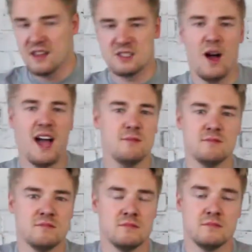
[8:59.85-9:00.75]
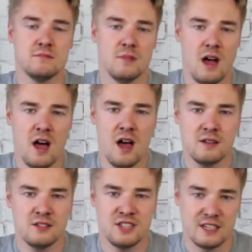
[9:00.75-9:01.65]
So I'm
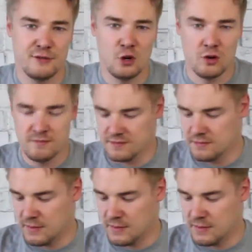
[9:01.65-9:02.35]
6 foot.